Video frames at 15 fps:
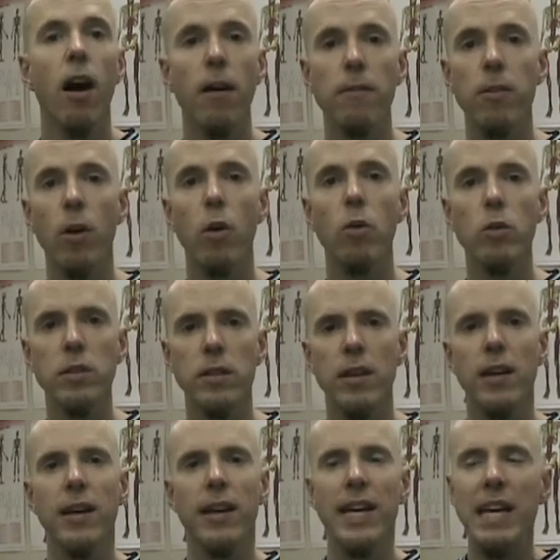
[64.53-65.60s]
of those
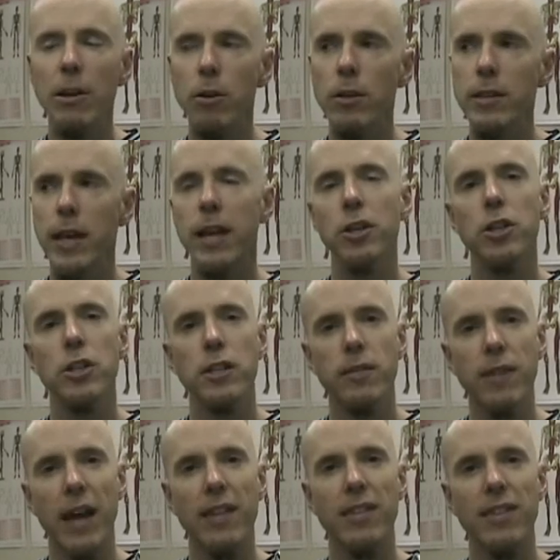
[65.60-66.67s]
irritations of
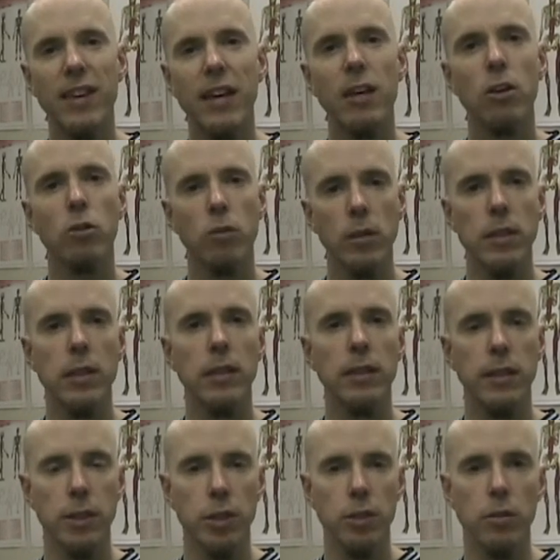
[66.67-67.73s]
that thick gristly
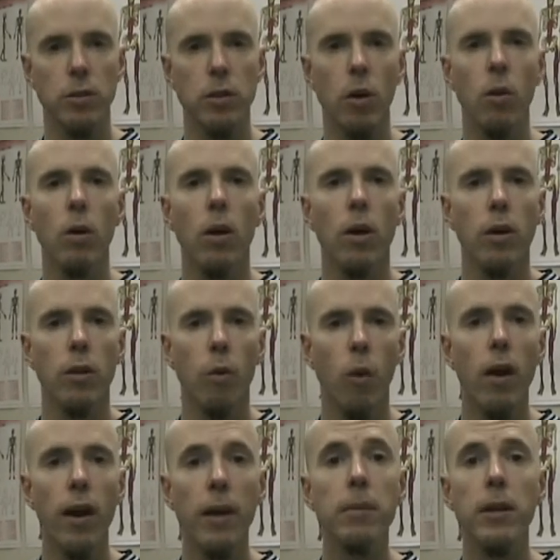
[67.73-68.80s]
tissue. So the
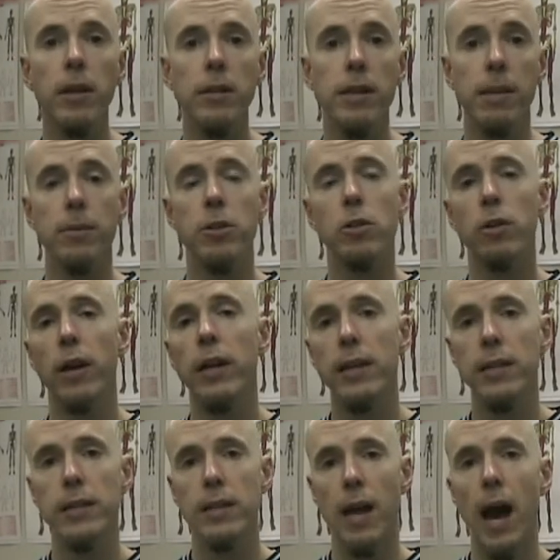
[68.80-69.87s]
one I'm going to demonstrate
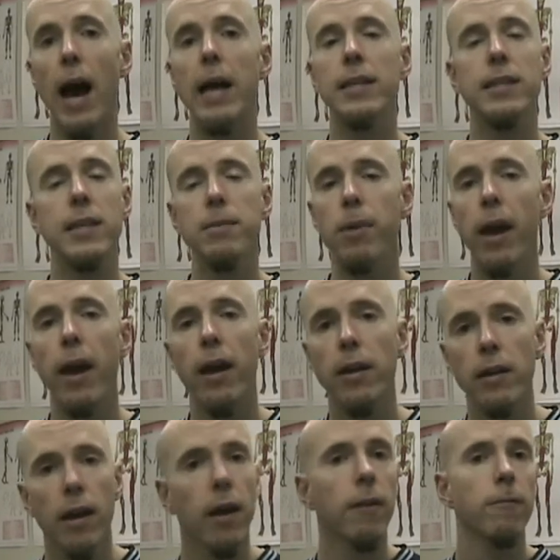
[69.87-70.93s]
is an IT
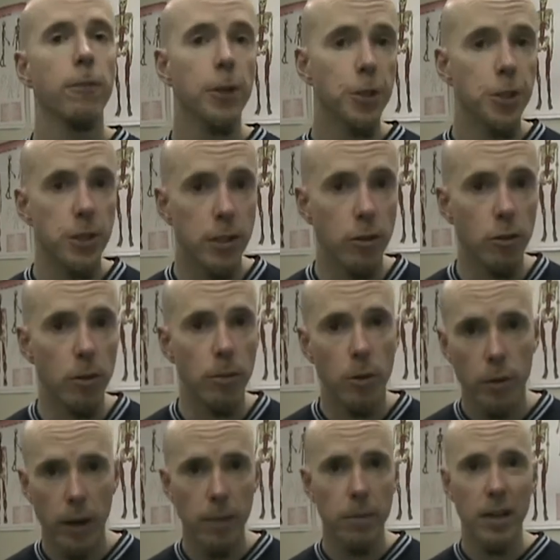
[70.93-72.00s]
band friction syndrome,
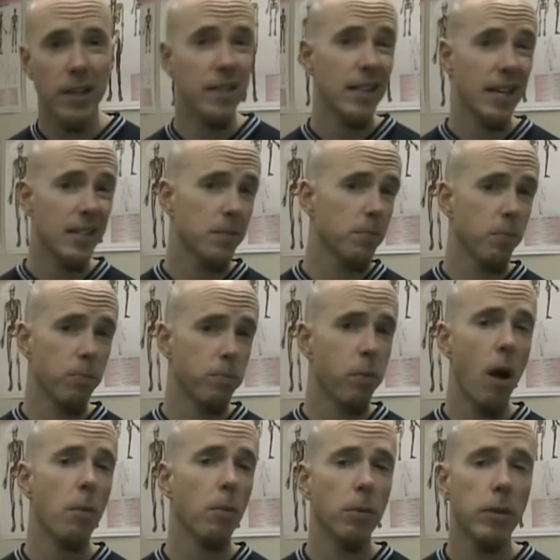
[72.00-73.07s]
okay, because that's
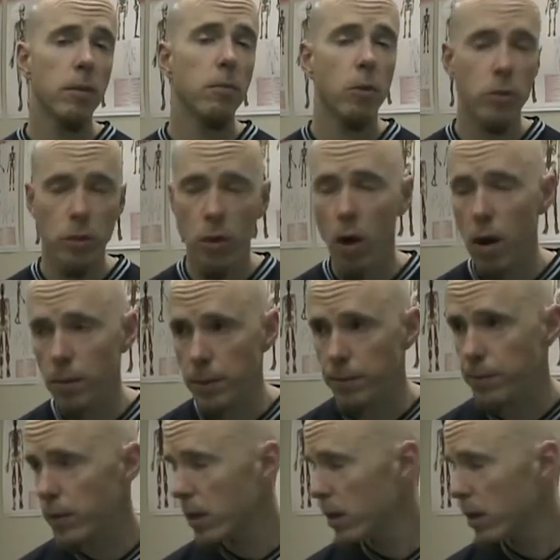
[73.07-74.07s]
probably the most common.